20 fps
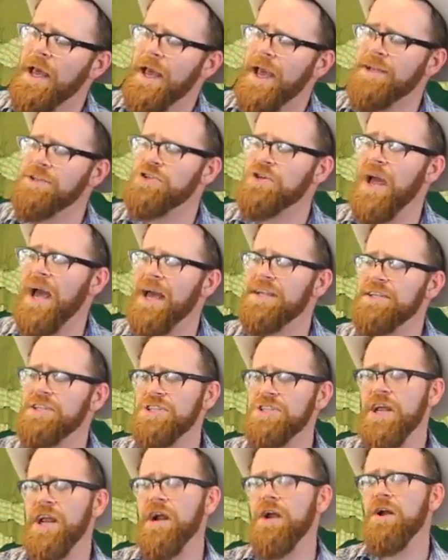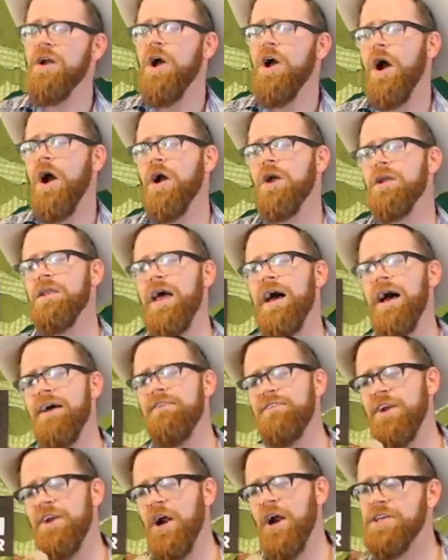and trying to share our
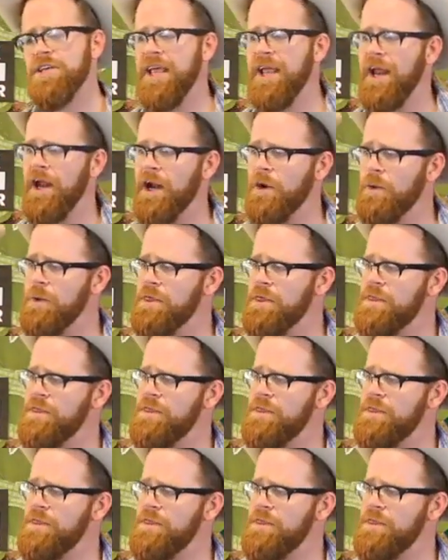love and our care with